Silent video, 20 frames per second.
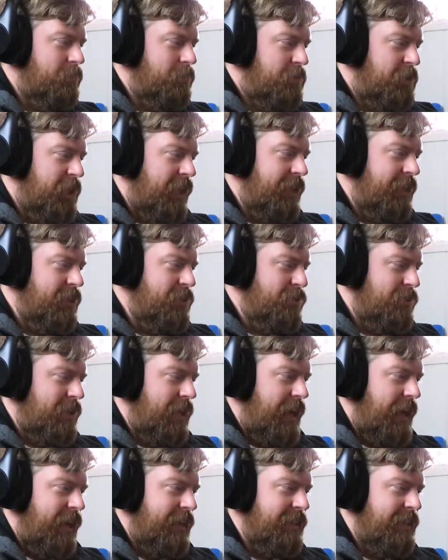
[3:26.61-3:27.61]
jellies,
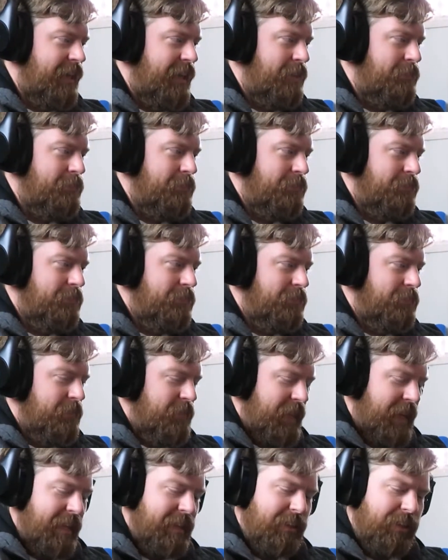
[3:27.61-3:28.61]
and
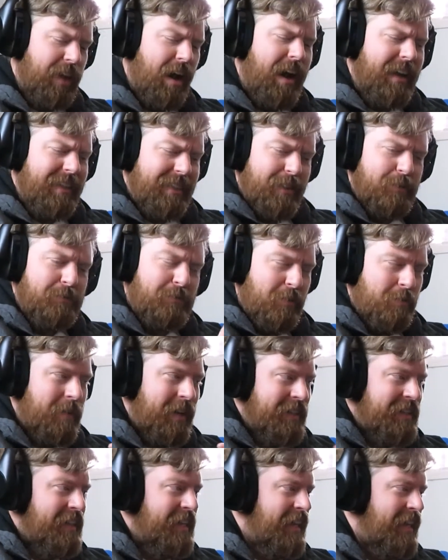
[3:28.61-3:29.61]
they light them from
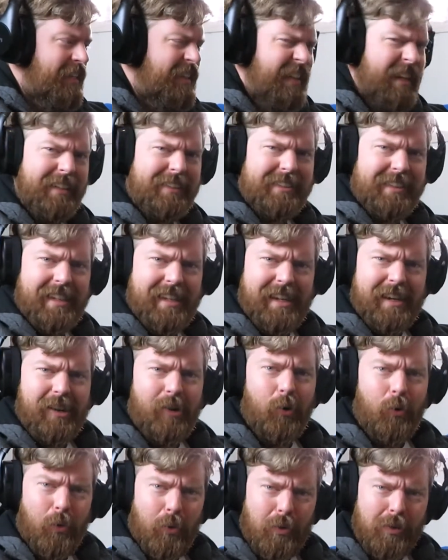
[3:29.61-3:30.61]
underneath, and it's
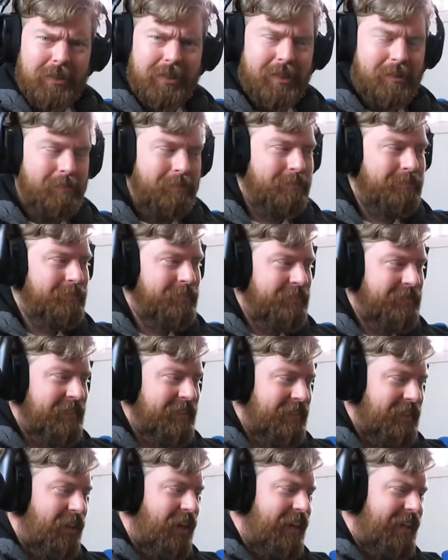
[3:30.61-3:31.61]
awesome.
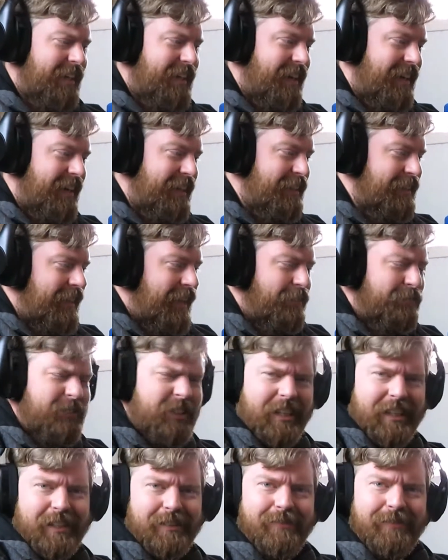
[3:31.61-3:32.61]
So I kind of love
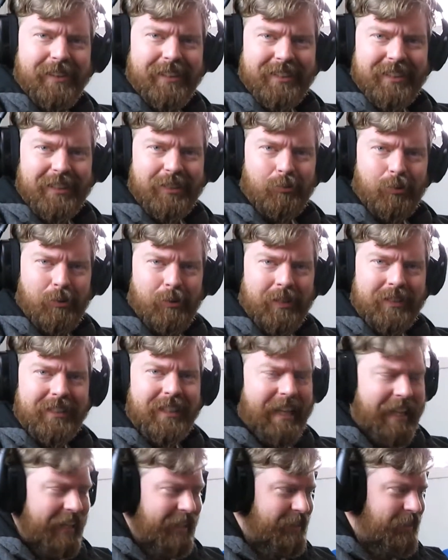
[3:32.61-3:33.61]
jellyfish since we went
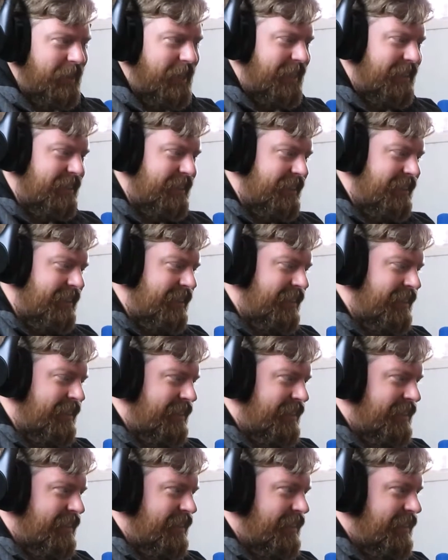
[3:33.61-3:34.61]
to that attraction.
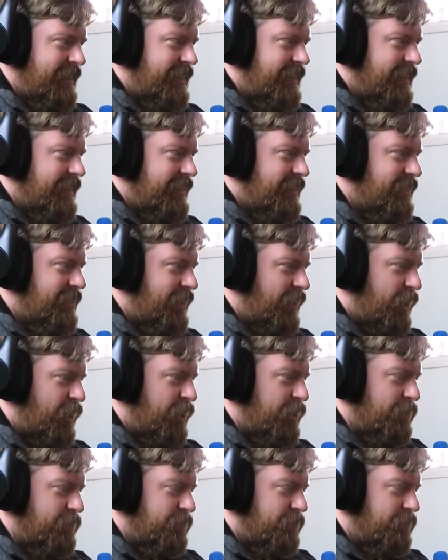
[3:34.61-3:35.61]
So